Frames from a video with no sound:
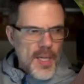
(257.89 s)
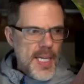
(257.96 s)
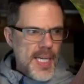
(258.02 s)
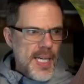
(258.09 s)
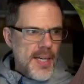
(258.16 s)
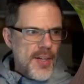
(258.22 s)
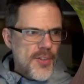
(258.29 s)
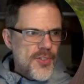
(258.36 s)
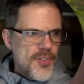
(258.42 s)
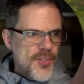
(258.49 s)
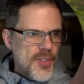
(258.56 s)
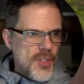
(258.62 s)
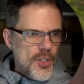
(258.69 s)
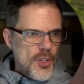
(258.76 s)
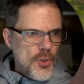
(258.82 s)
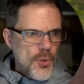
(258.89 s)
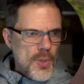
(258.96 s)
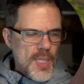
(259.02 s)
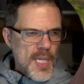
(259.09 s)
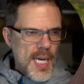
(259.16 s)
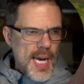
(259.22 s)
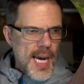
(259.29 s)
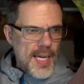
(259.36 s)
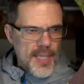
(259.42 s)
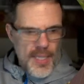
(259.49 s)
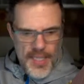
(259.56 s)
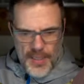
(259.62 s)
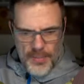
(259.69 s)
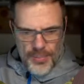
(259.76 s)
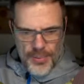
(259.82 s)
is you can,